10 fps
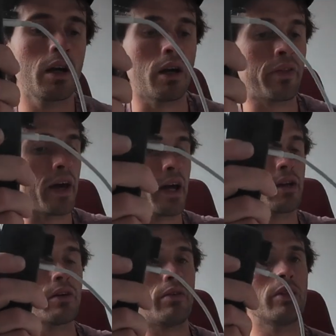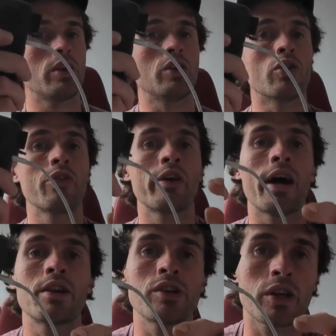And then your other
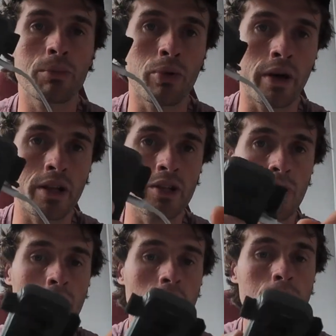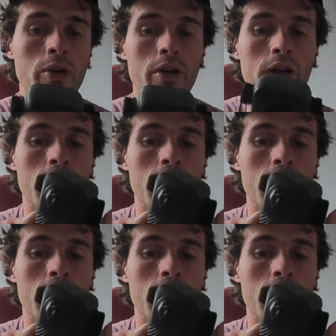end you're going to put into your MacBook